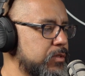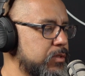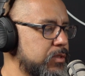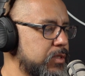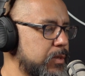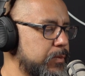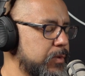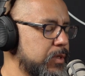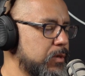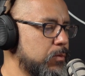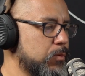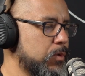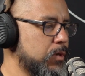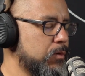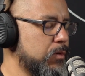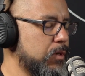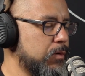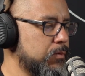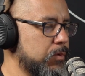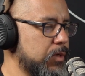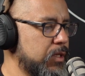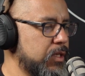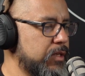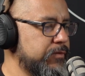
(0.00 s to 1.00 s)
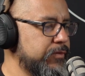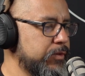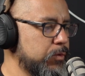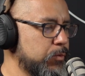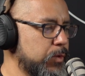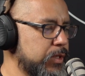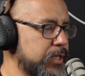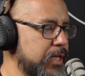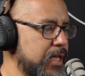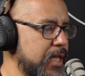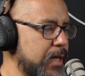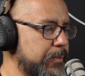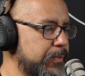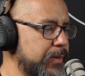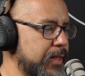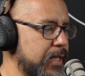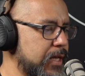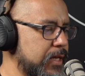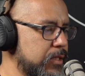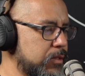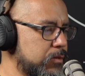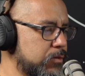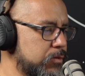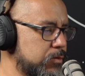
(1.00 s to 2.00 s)
Because I mean, even when I
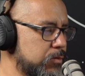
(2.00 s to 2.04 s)
applied